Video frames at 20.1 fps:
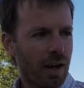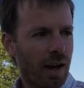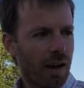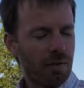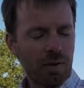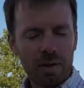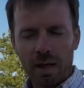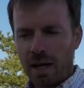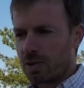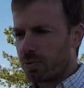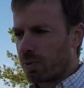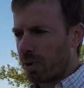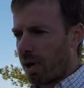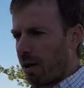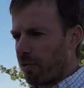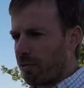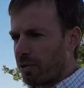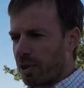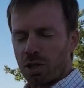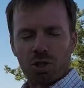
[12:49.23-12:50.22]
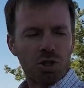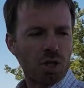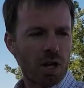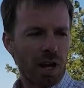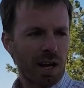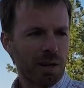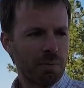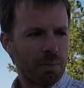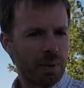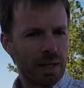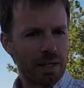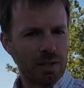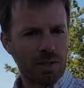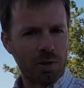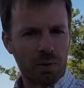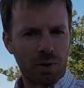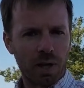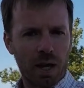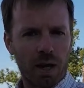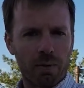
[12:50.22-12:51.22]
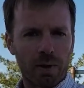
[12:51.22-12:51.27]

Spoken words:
I realize we're off in the shade, but it's okay.